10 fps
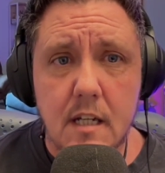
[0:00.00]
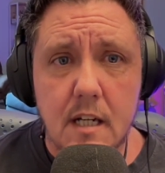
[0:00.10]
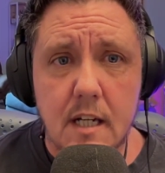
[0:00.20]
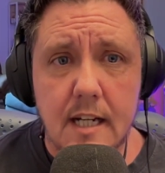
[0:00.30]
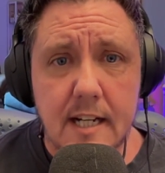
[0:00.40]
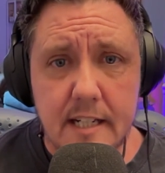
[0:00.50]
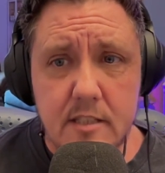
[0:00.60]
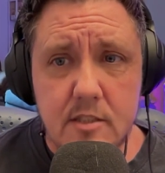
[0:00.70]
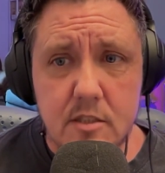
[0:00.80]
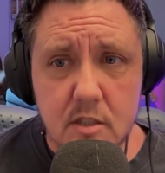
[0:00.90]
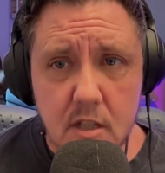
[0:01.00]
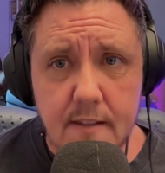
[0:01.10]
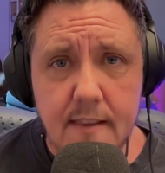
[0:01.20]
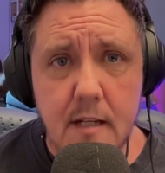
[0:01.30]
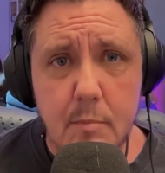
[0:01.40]
I
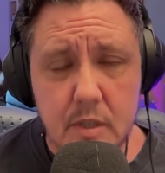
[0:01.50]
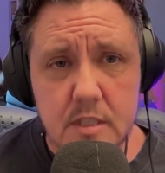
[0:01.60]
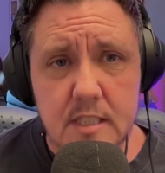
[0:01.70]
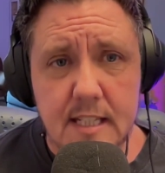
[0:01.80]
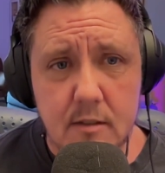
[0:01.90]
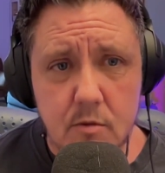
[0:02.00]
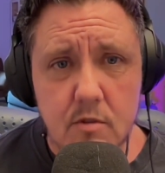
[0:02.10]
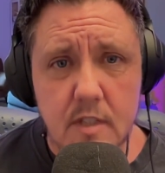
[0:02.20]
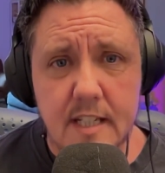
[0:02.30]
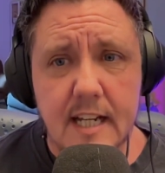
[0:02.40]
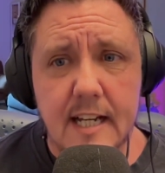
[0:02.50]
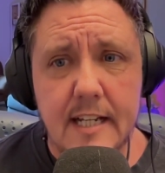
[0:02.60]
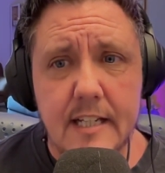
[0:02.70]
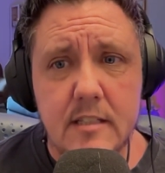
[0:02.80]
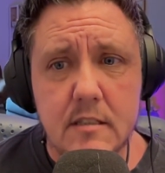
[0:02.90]
sought that person out. Like,
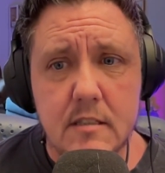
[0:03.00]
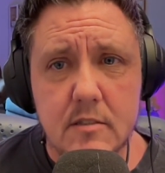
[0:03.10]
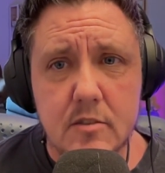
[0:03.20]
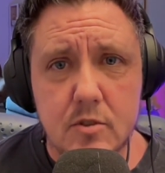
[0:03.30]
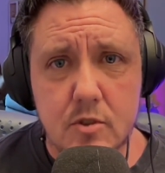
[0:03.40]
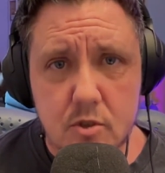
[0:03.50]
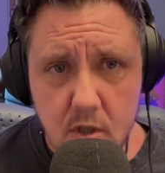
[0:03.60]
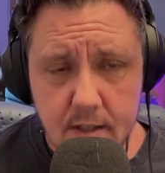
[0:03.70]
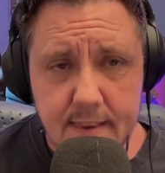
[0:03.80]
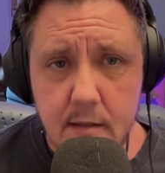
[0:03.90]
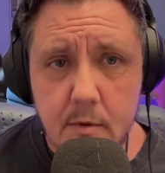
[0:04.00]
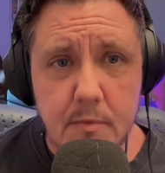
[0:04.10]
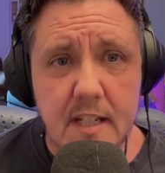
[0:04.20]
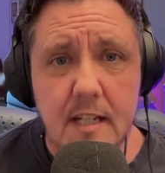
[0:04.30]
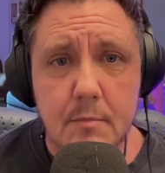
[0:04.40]
I sought them. I'm
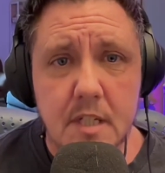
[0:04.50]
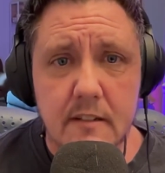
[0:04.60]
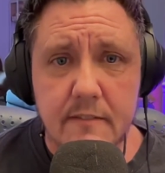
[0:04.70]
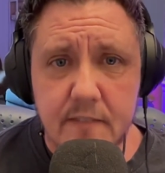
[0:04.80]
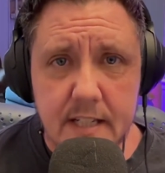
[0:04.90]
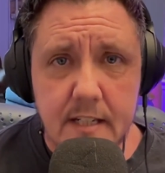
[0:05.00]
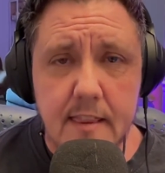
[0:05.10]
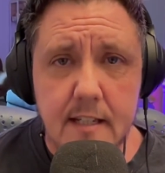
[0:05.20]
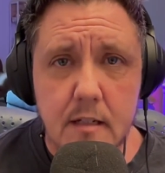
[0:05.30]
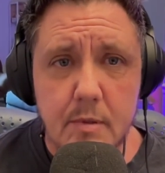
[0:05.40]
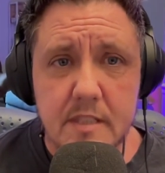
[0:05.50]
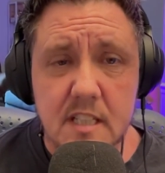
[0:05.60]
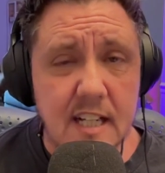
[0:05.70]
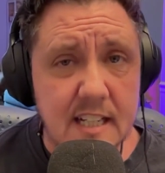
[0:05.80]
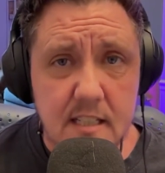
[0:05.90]
like, I'm going to find a therapist.
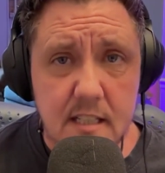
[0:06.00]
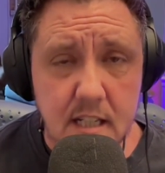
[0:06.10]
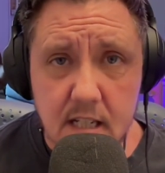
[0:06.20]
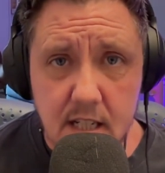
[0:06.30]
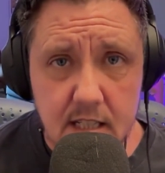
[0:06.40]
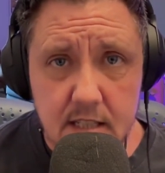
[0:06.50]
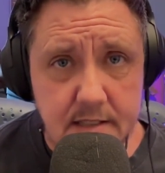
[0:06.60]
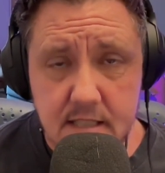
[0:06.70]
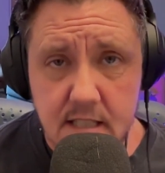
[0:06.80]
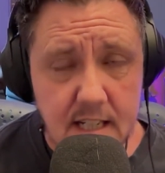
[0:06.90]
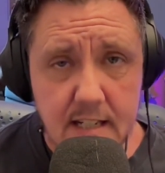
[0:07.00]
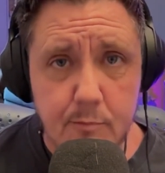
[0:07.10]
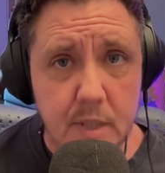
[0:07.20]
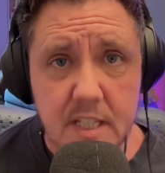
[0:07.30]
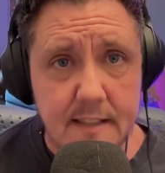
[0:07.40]
And I didn't have
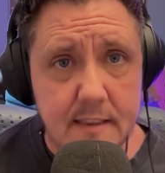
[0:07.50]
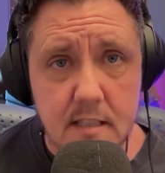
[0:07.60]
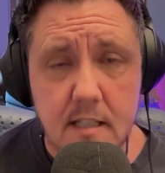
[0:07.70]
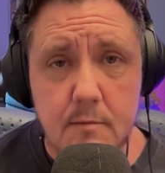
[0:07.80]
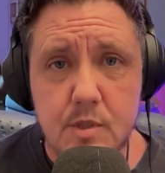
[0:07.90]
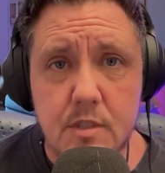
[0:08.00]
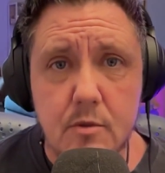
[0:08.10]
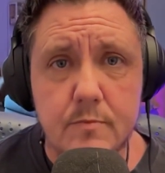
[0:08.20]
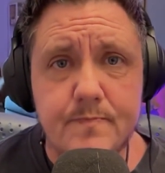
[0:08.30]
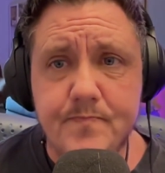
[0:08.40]
money at the time. So